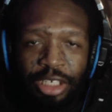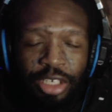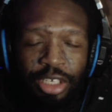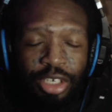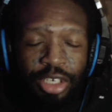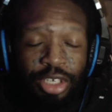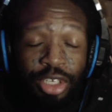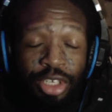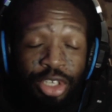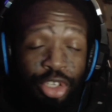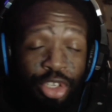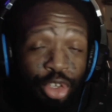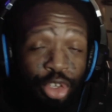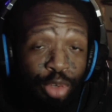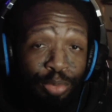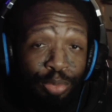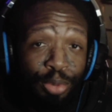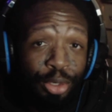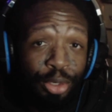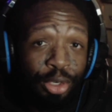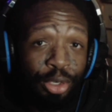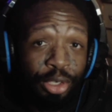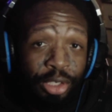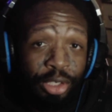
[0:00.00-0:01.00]

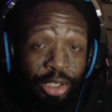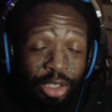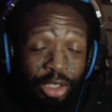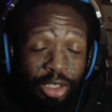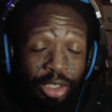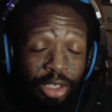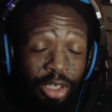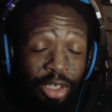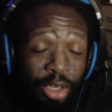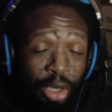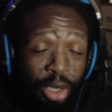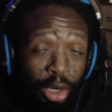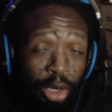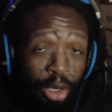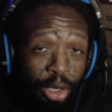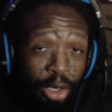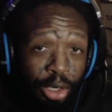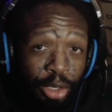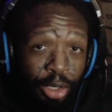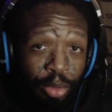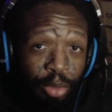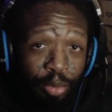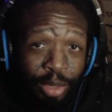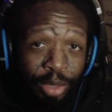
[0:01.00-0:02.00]
super
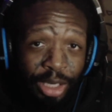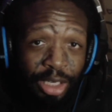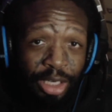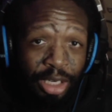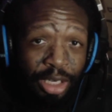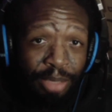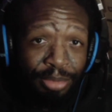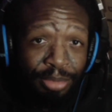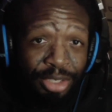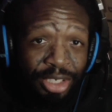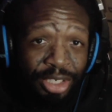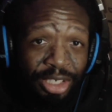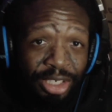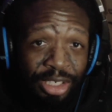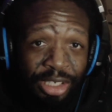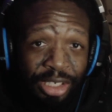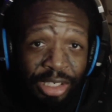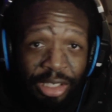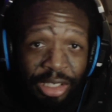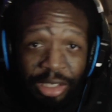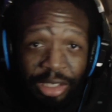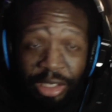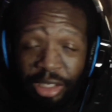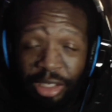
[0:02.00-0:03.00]
nerd when it comes
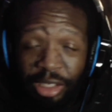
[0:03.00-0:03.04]
to